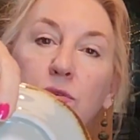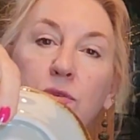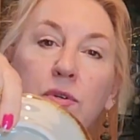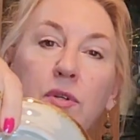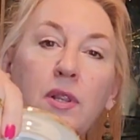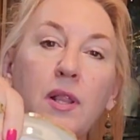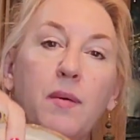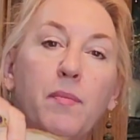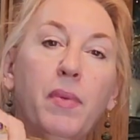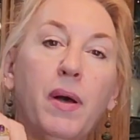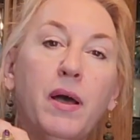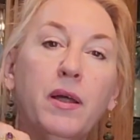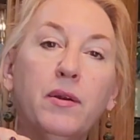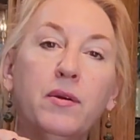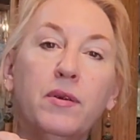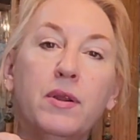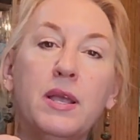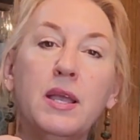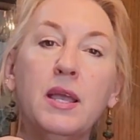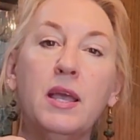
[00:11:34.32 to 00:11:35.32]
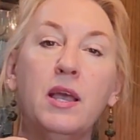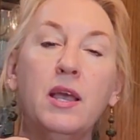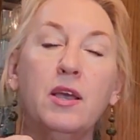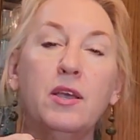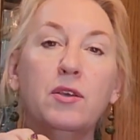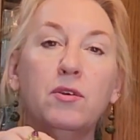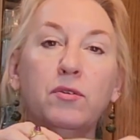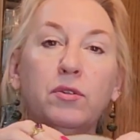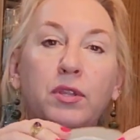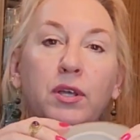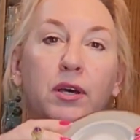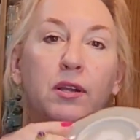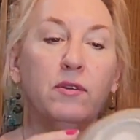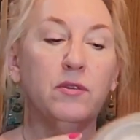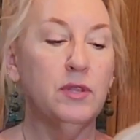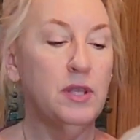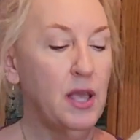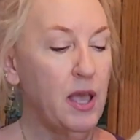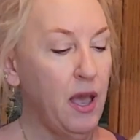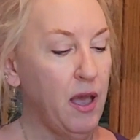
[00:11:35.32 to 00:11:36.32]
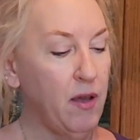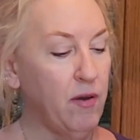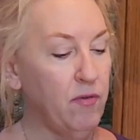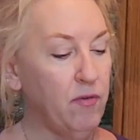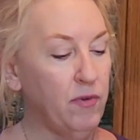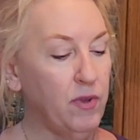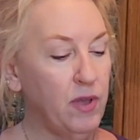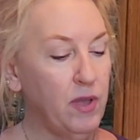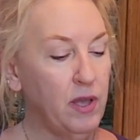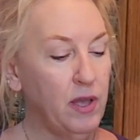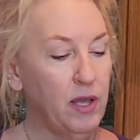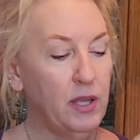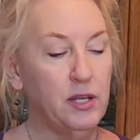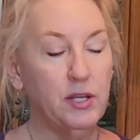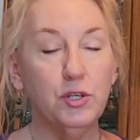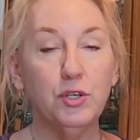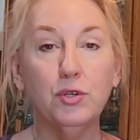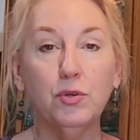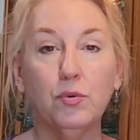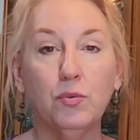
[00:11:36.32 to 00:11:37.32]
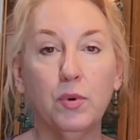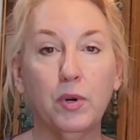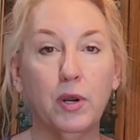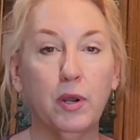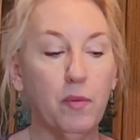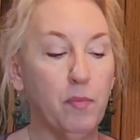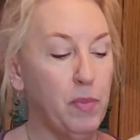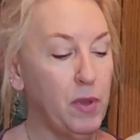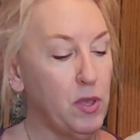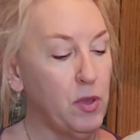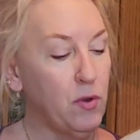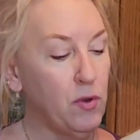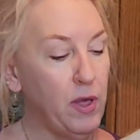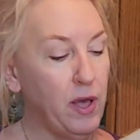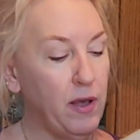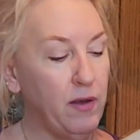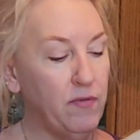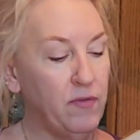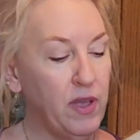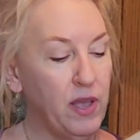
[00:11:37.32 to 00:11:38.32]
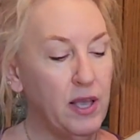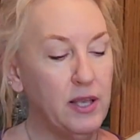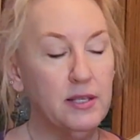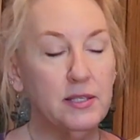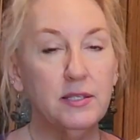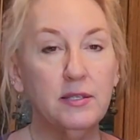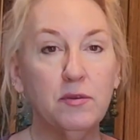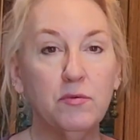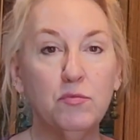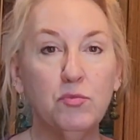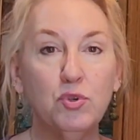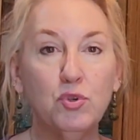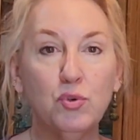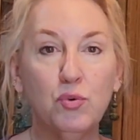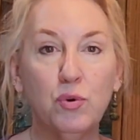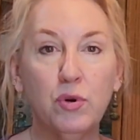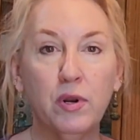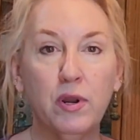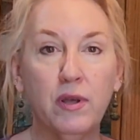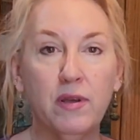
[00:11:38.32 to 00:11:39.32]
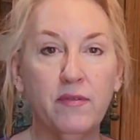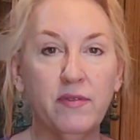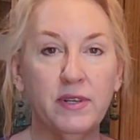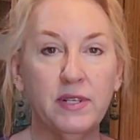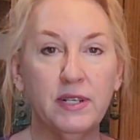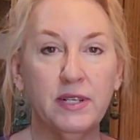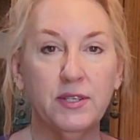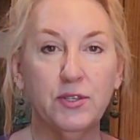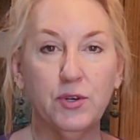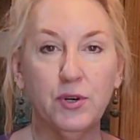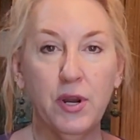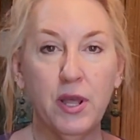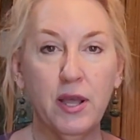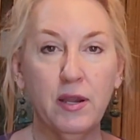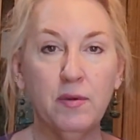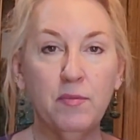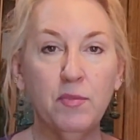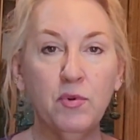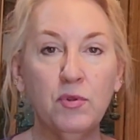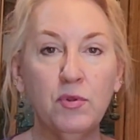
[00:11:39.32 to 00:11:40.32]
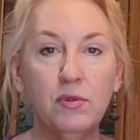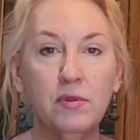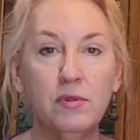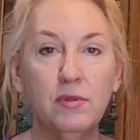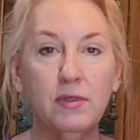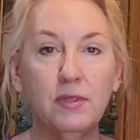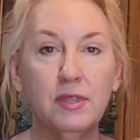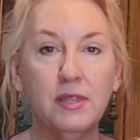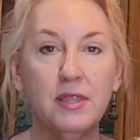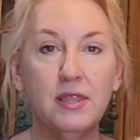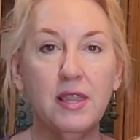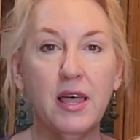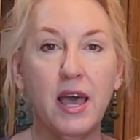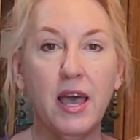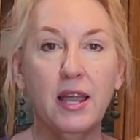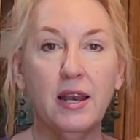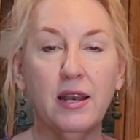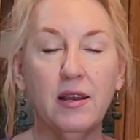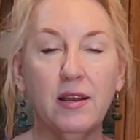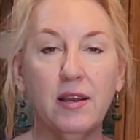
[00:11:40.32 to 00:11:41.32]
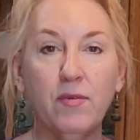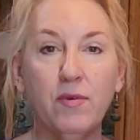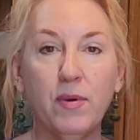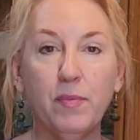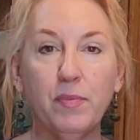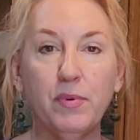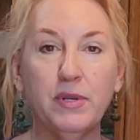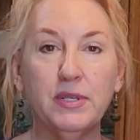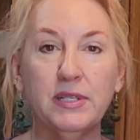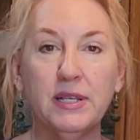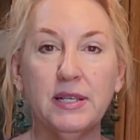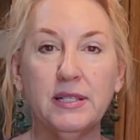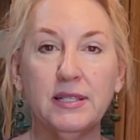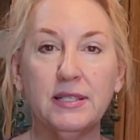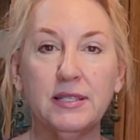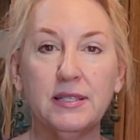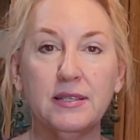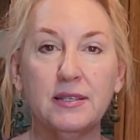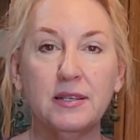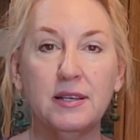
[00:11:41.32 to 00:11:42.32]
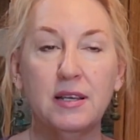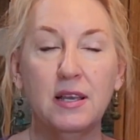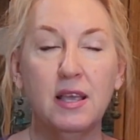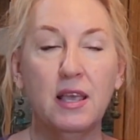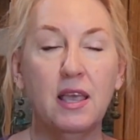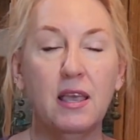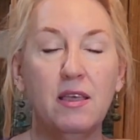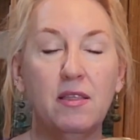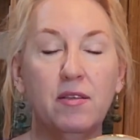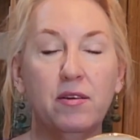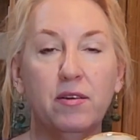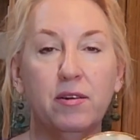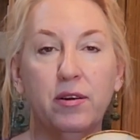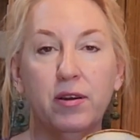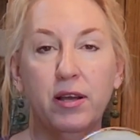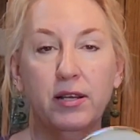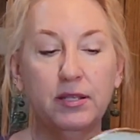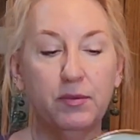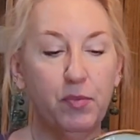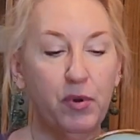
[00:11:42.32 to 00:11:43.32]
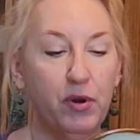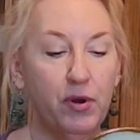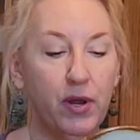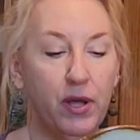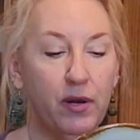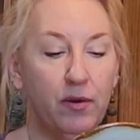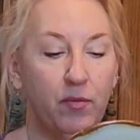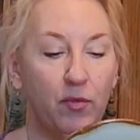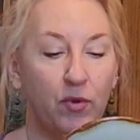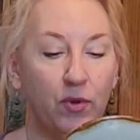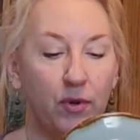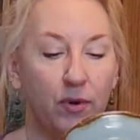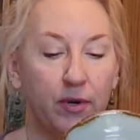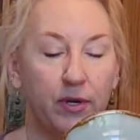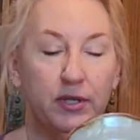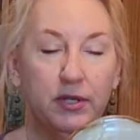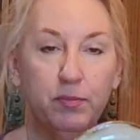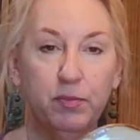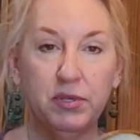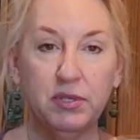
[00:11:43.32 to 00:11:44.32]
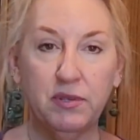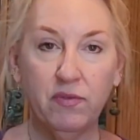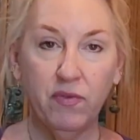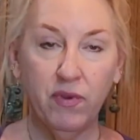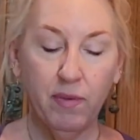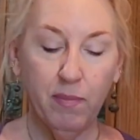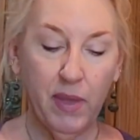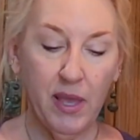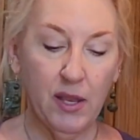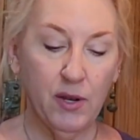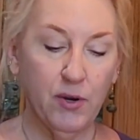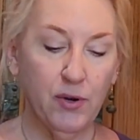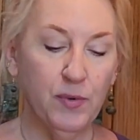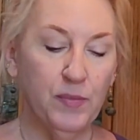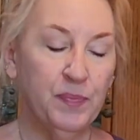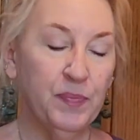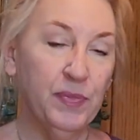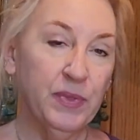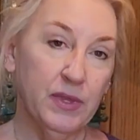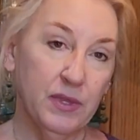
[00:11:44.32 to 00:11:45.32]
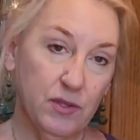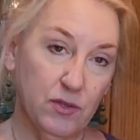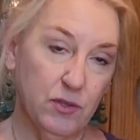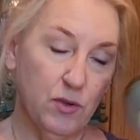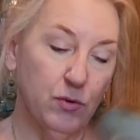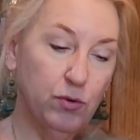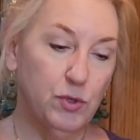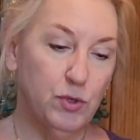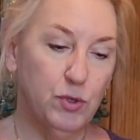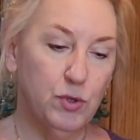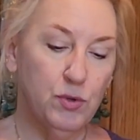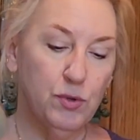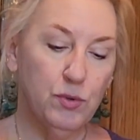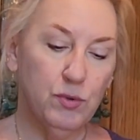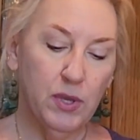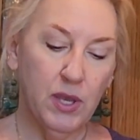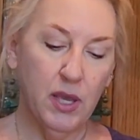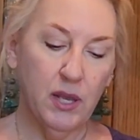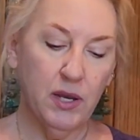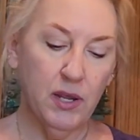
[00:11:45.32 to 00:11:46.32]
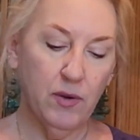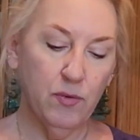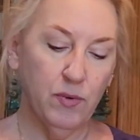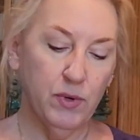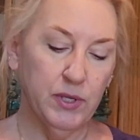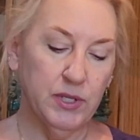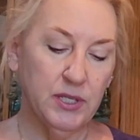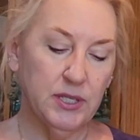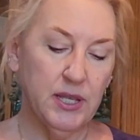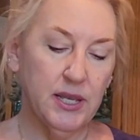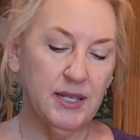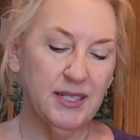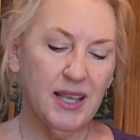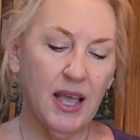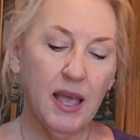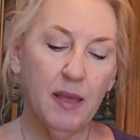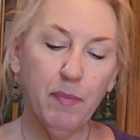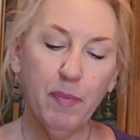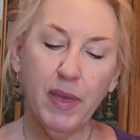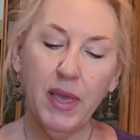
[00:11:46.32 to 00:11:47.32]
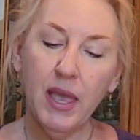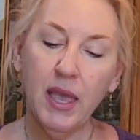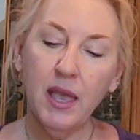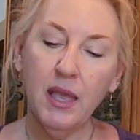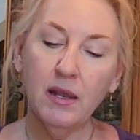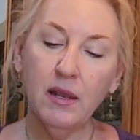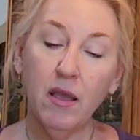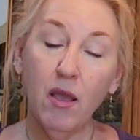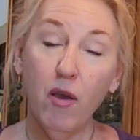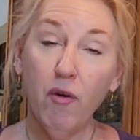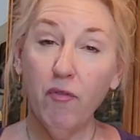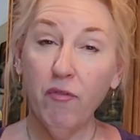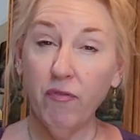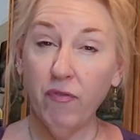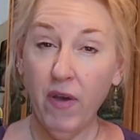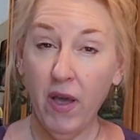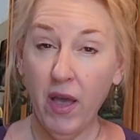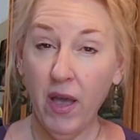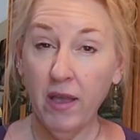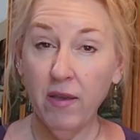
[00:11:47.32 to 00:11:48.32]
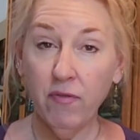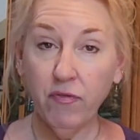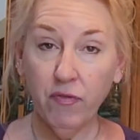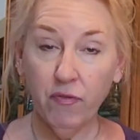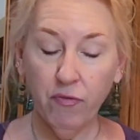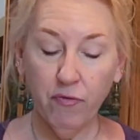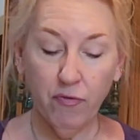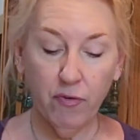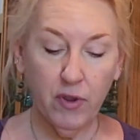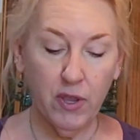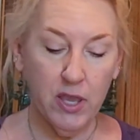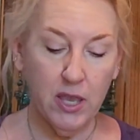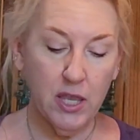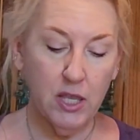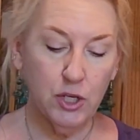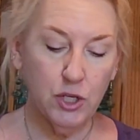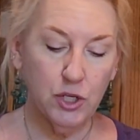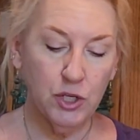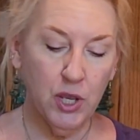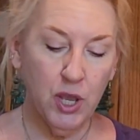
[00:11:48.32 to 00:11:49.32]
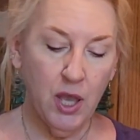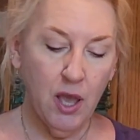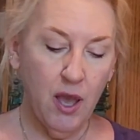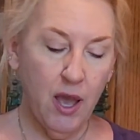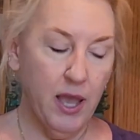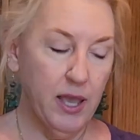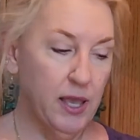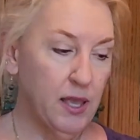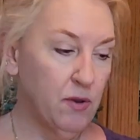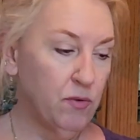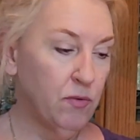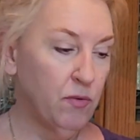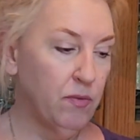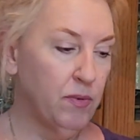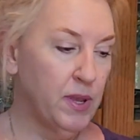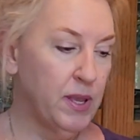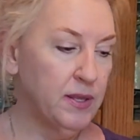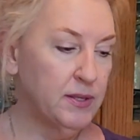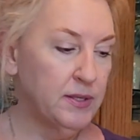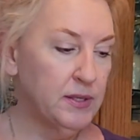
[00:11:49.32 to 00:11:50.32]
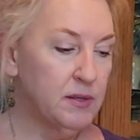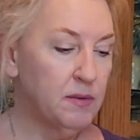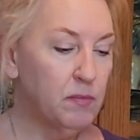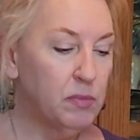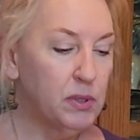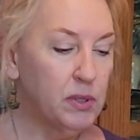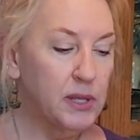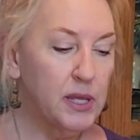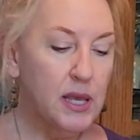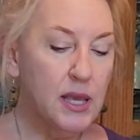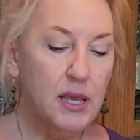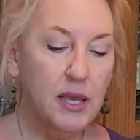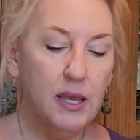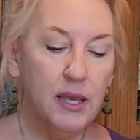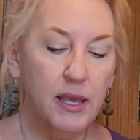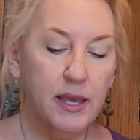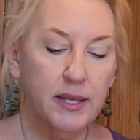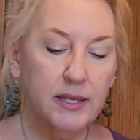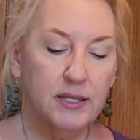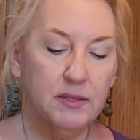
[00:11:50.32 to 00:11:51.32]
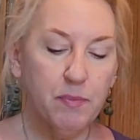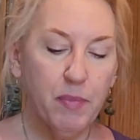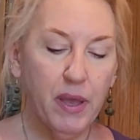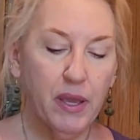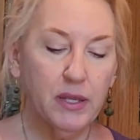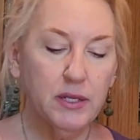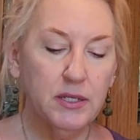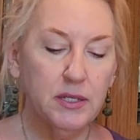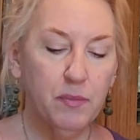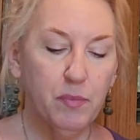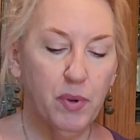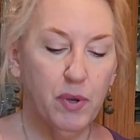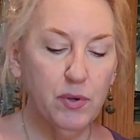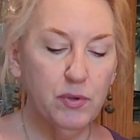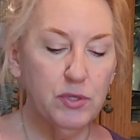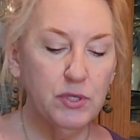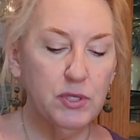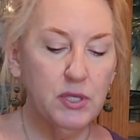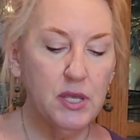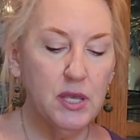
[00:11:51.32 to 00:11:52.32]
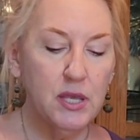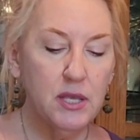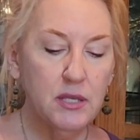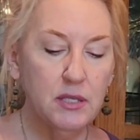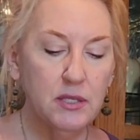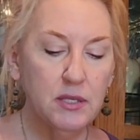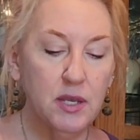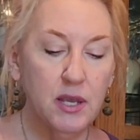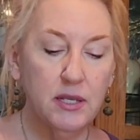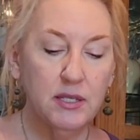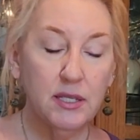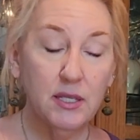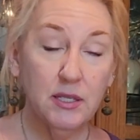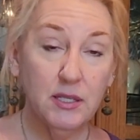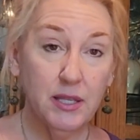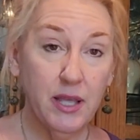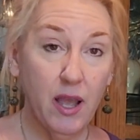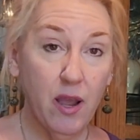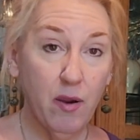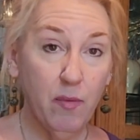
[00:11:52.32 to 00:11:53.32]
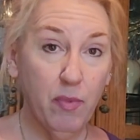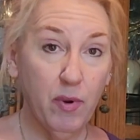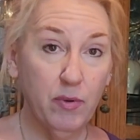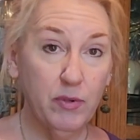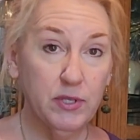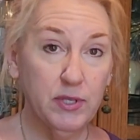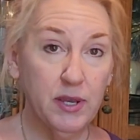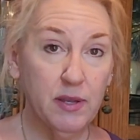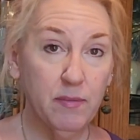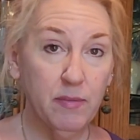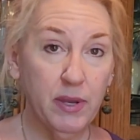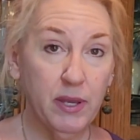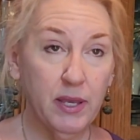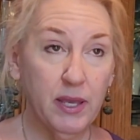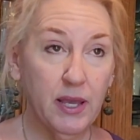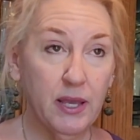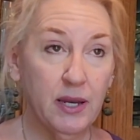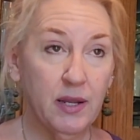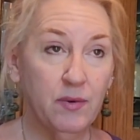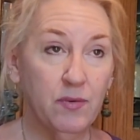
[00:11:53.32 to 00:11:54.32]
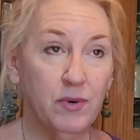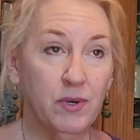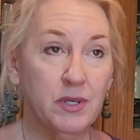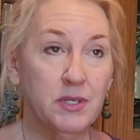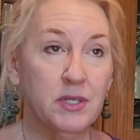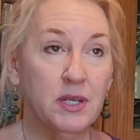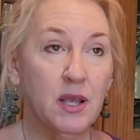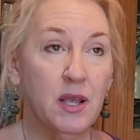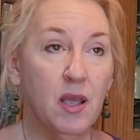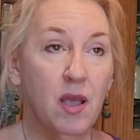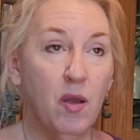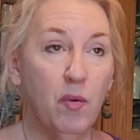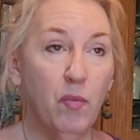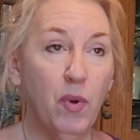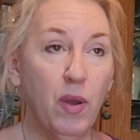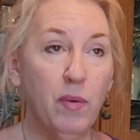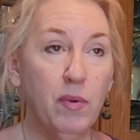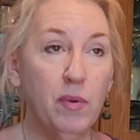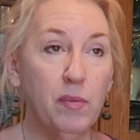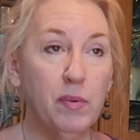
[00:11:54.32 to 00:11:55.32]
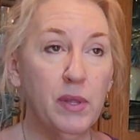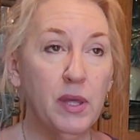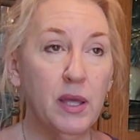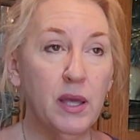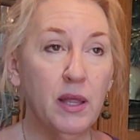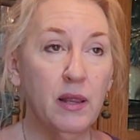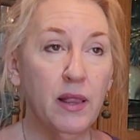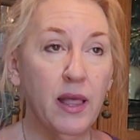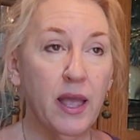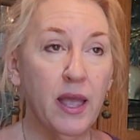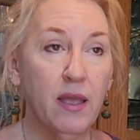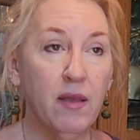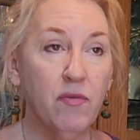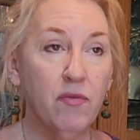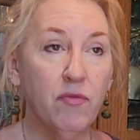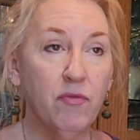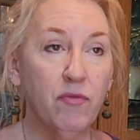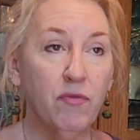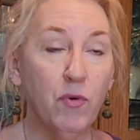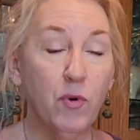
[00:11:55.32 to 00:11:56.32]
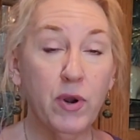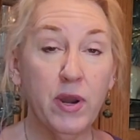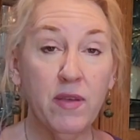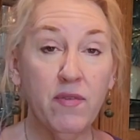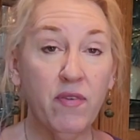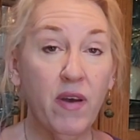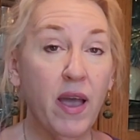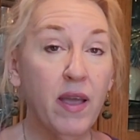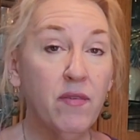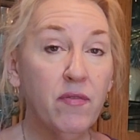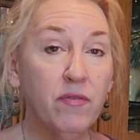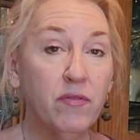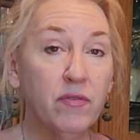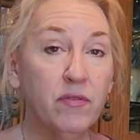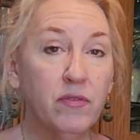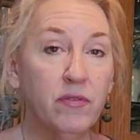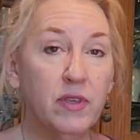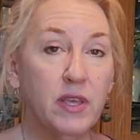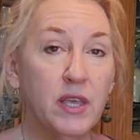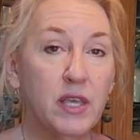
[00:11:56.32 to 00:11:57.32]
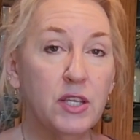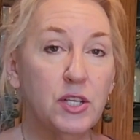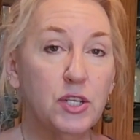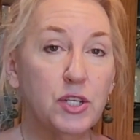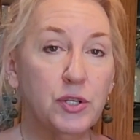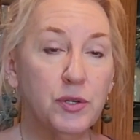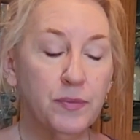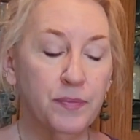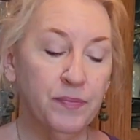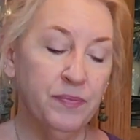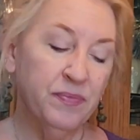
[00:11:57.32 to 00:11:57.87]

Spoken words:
tonalá pottery, you'll not only have initial work, but you'll have some sort of a desert animal that represents either a spirit animal or a specific painter. So 2 Ken Edwards things. I paid $5 for each. I can reasonably expect to post these, since they are both signed by Ken Edwards, probably at like $45 each.